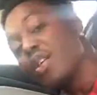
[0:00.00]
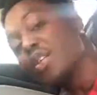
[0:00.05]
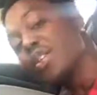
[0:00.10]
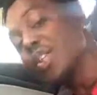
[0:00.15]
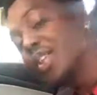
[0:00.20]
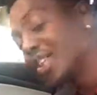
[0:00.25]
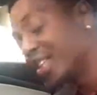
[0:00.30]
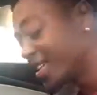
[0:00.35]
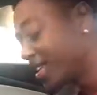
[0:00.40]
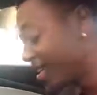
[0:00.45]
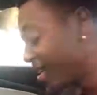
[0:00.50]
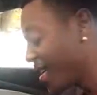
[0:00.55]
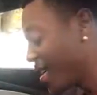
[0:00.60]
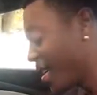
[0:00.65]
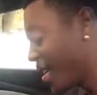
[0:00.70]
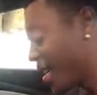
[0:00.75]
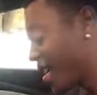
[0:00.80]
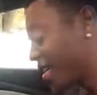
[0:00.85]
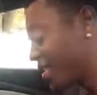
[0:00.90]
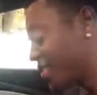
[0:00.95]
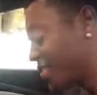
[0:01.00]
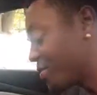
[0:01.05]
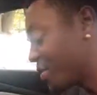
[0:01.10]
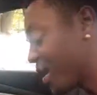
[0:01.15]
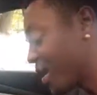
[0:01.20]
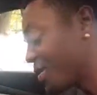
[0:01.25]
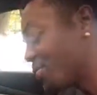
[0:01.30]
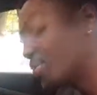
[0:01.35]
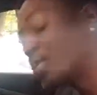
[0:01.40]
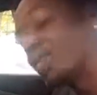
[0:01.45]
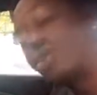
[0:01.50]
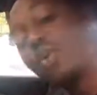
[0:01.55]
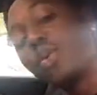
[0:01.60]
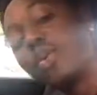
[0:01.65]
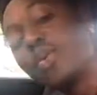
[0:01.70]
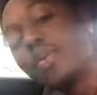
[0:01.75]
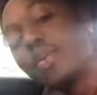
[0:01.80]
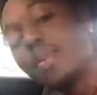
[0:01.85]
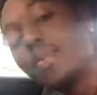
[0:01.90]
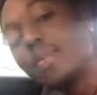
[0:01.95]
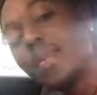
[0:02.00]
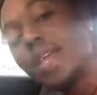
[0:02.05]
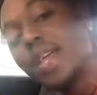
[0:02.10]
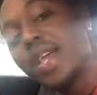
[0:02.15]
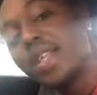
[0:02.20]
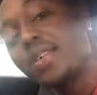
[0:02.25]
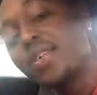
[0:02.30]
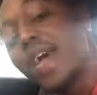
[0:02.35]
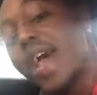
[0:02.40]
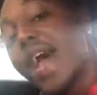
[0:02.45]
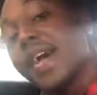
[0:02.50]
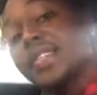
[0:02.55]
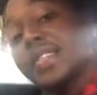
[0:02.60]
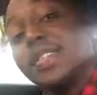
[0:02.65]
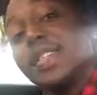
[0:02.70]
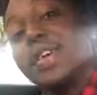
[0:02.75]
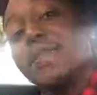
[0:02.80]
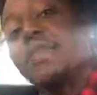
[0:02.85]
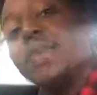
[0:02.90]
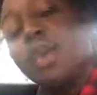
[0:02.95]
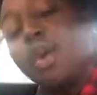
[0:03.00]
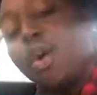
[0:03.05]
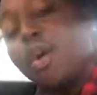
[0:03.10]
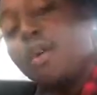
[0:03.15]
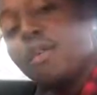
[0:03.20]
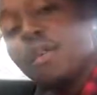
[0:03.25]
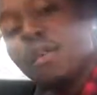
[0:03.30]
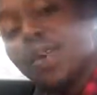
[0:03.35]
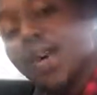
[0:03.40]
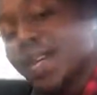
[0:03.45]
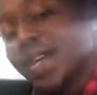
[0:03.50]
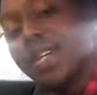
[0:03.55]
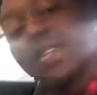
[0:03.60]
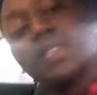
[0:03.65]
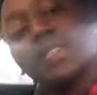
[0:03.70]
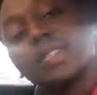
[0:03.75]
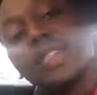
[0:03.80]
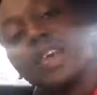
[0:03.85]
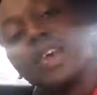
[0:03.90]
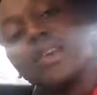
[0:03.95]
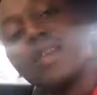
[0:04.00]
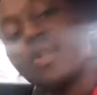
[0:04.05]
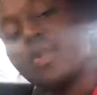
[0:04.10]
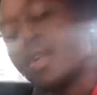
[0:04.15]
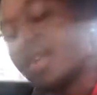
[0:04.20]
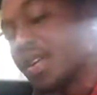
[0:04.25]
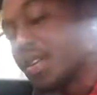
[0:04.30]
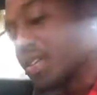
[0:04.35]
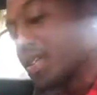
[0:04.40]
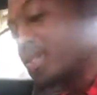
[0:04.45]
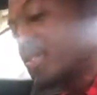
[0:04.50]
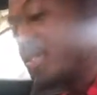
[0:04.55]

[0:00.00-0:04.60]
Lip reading: earlier and somebody blew the horn at me and they were asked to let me over, but I couldn't tell. They